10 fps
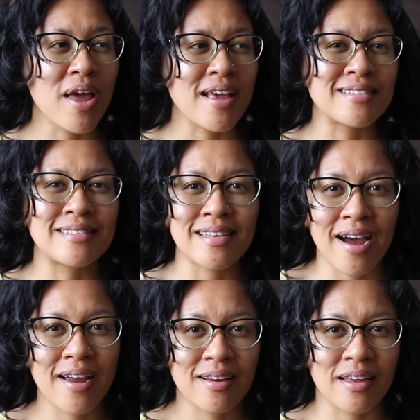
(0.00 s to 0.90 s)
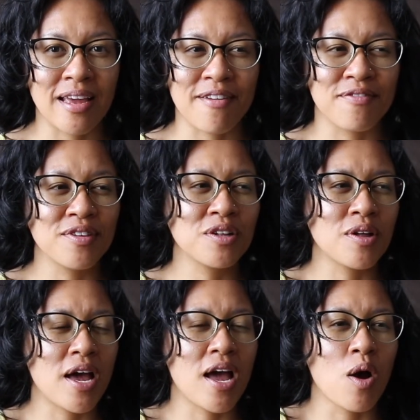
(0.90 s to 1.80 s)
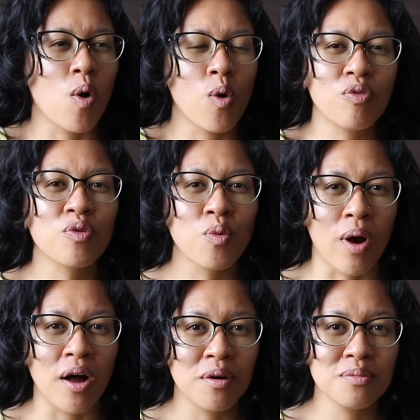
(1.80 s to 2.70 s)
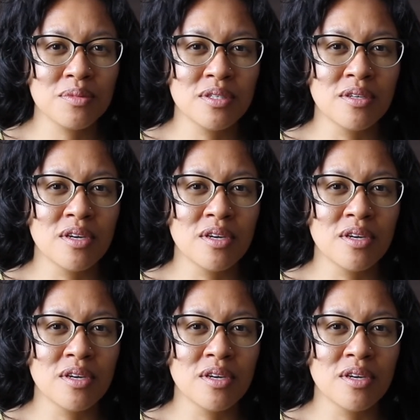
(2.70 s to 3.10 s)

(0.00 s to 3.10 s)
anxiety and feel overwhelmed